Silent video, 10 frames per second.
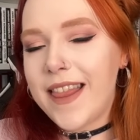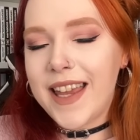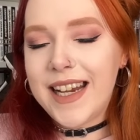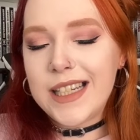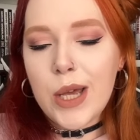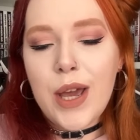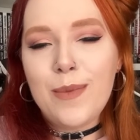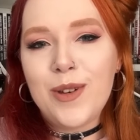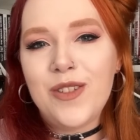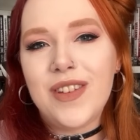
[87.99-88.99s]
the entire
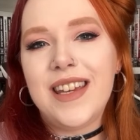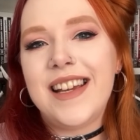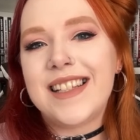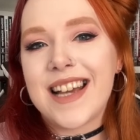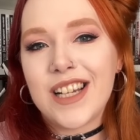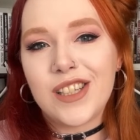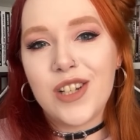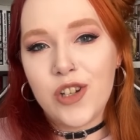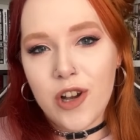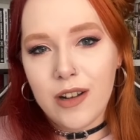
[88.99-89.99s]
movie is actually
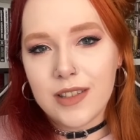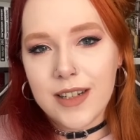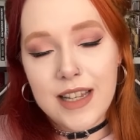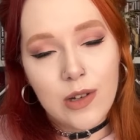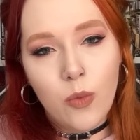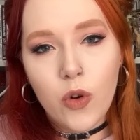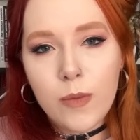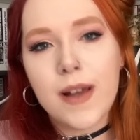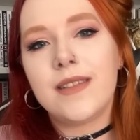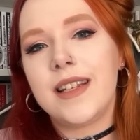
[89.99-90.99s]
shot on either
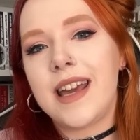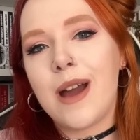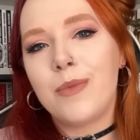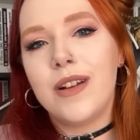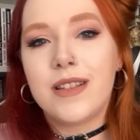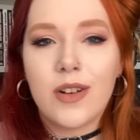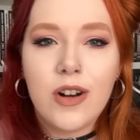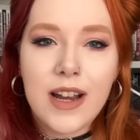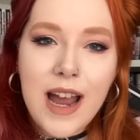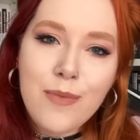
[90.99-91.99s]
wall-mounted cameras
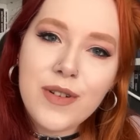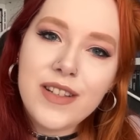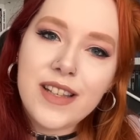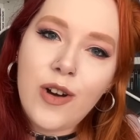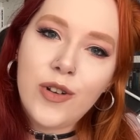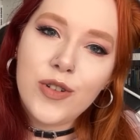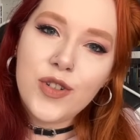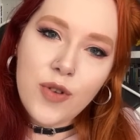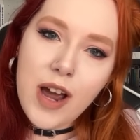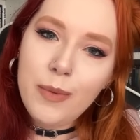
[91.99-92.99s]
or cameras on
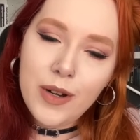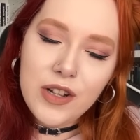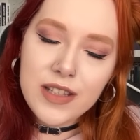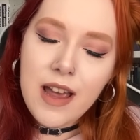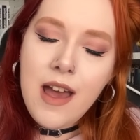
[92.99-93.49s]
tripods.